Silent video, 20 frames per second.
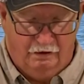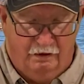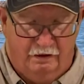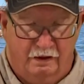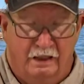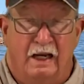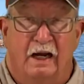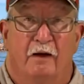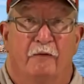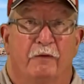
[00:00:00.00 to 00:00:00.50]

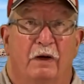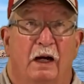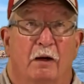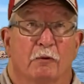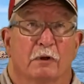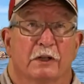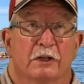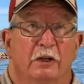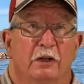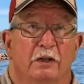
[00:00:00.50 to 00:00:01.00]
Now, if I
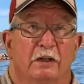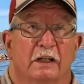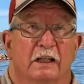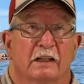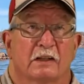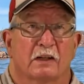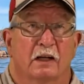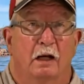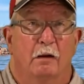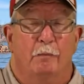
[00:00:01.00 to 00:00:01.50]
were doing
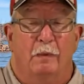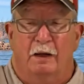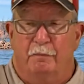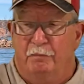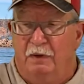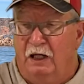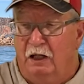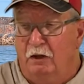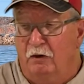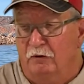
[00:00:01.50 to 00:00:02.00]
this on my
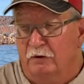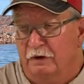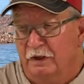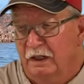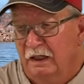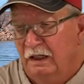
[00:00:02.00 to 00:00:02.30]
boat,